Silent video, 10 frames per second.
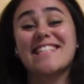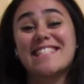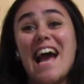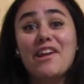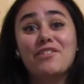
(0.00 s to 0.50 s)
is
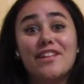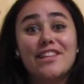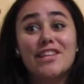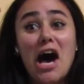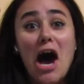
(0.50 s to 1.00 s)
kind of a
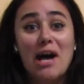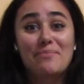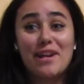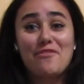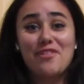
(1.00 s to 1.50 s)
lot,
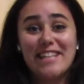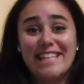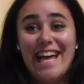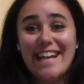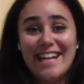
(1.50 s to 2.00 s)
but I really
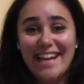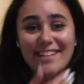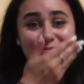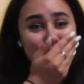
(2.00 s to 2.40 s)
like it.